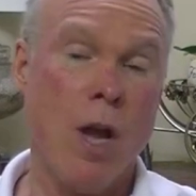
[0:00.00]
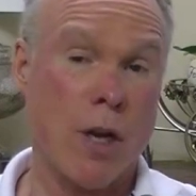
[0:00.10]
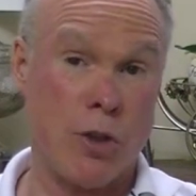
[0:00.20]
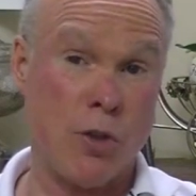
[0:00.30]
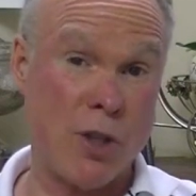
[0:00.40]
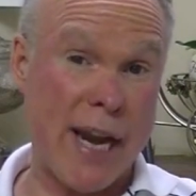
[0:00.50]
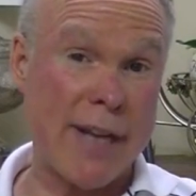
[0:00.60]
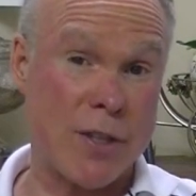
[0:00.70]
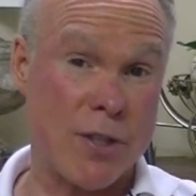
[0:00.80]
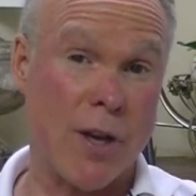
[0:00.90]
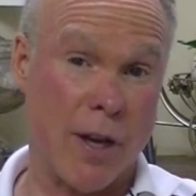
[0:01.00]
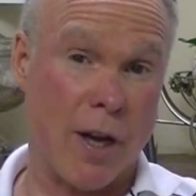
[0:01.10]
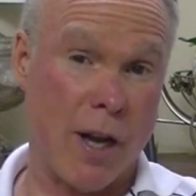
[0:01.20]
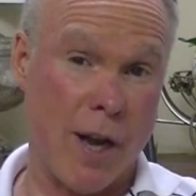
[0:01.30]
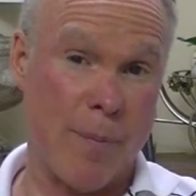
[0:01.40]
Because your chance is only
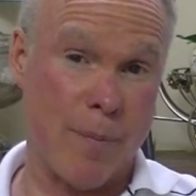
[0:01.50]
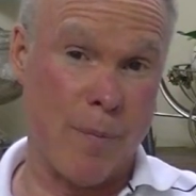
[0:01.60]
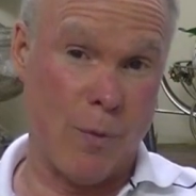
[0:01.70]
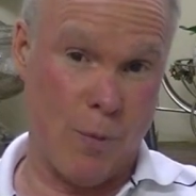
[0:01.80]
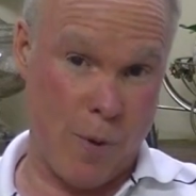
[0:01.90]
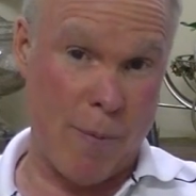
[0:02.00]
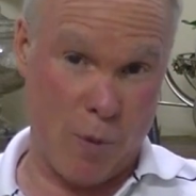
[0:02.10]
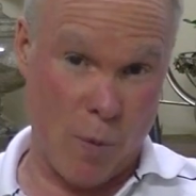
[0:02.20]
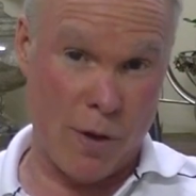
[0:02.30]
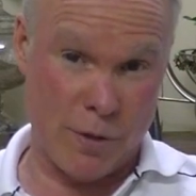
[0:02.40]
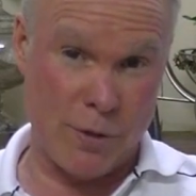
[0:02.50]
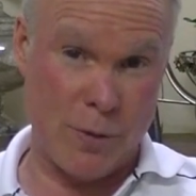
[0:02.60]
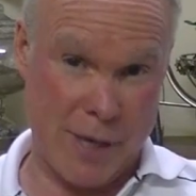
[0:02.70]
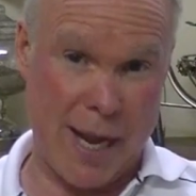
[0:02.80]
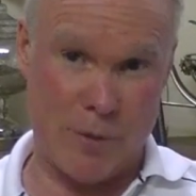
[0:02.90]
going to come probably one or two
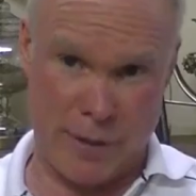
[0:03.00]
times.